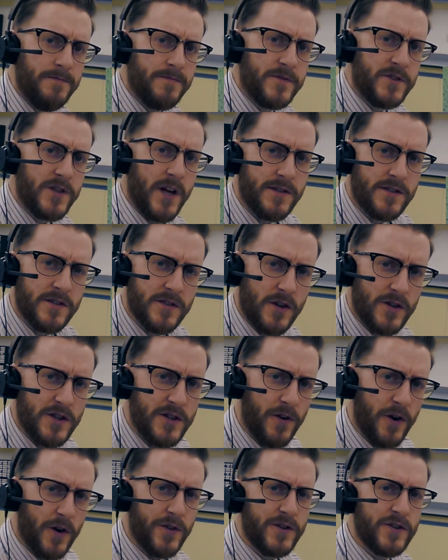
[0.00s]
chances are you've
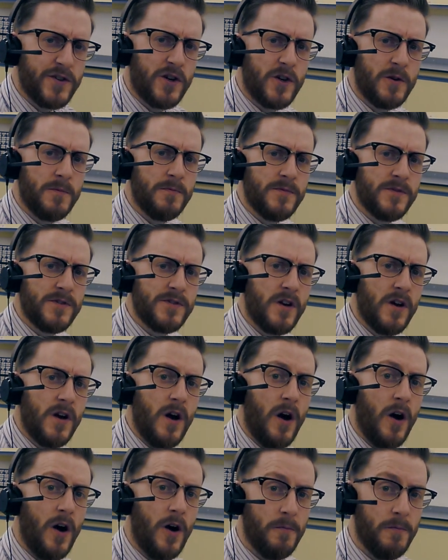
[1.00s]
heard the terms
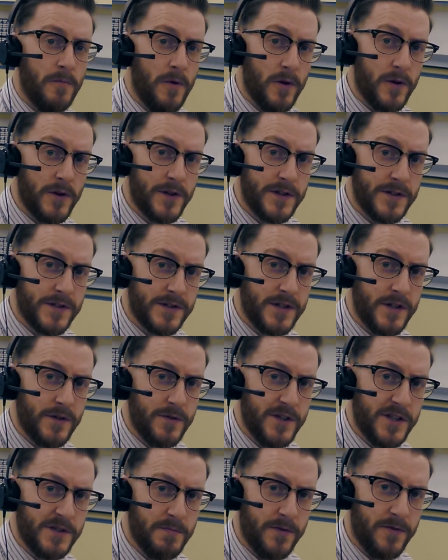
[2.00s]
homologous
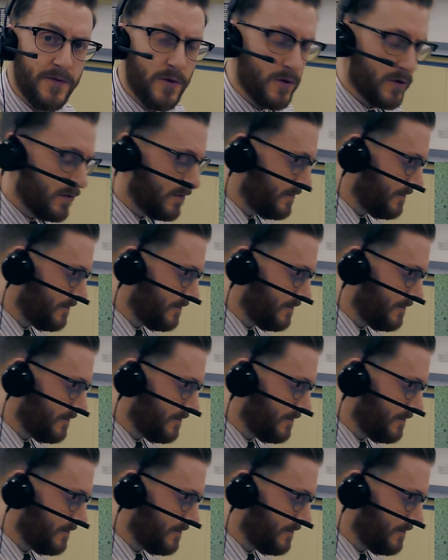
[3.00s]
series before.